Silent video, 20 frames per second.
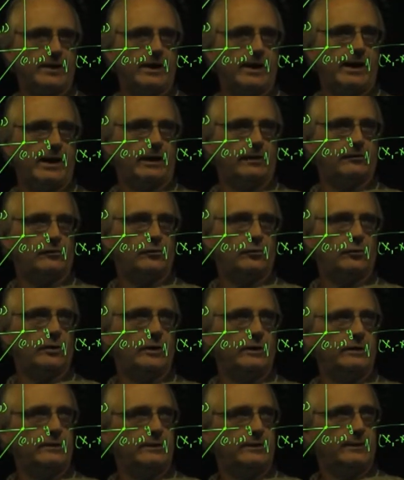as my
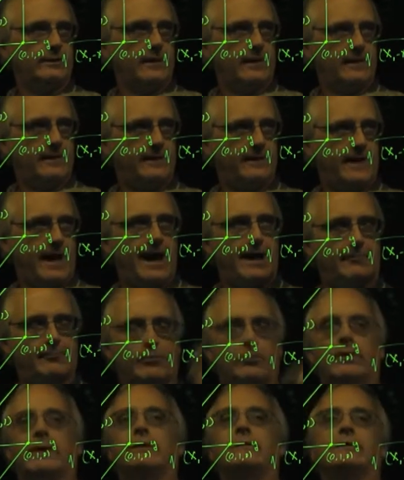x1.
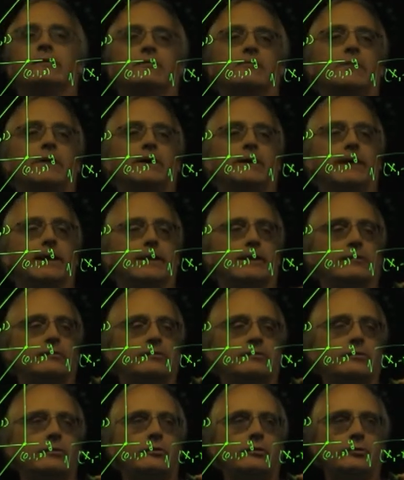That point is my
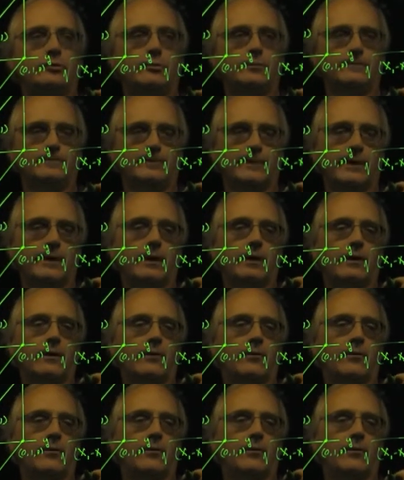x2.
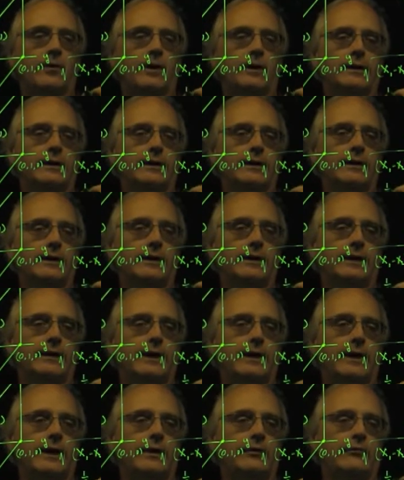1
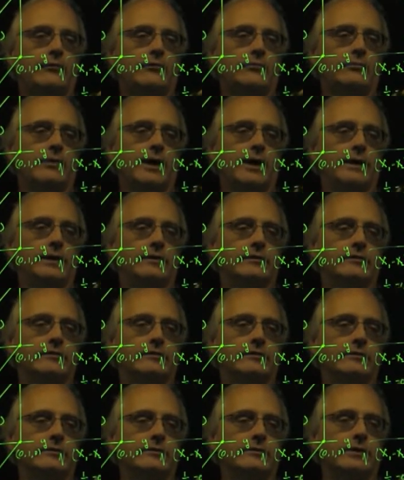half
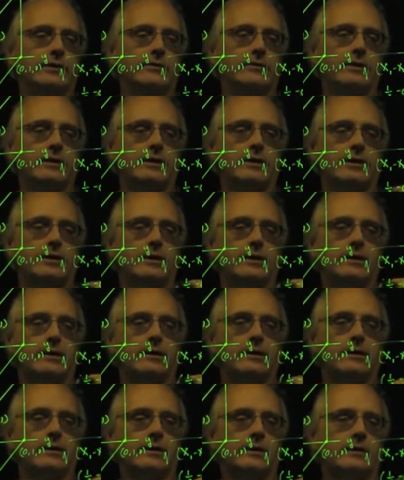minus 0
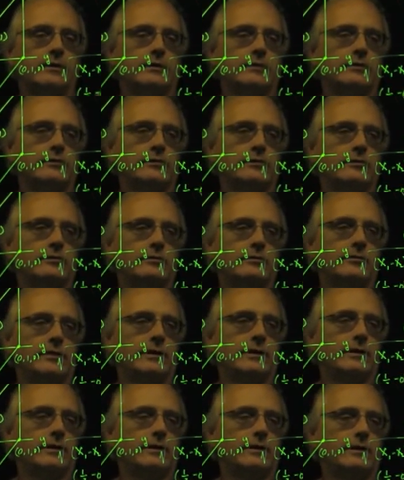
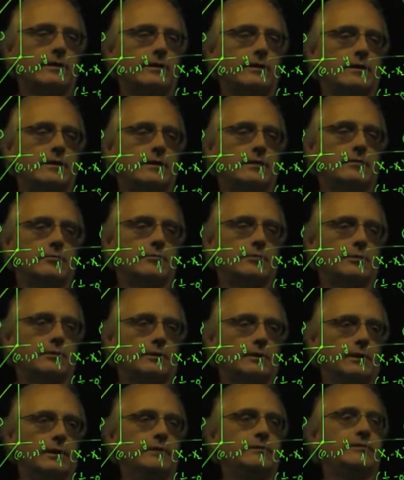squared
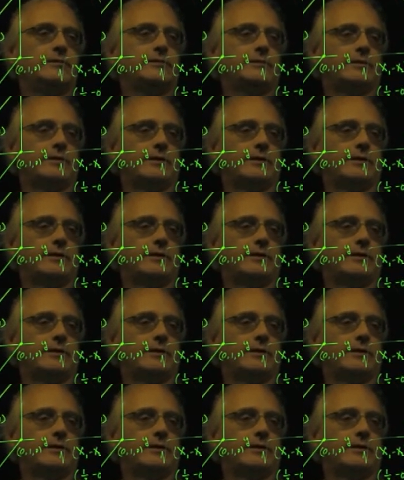plus,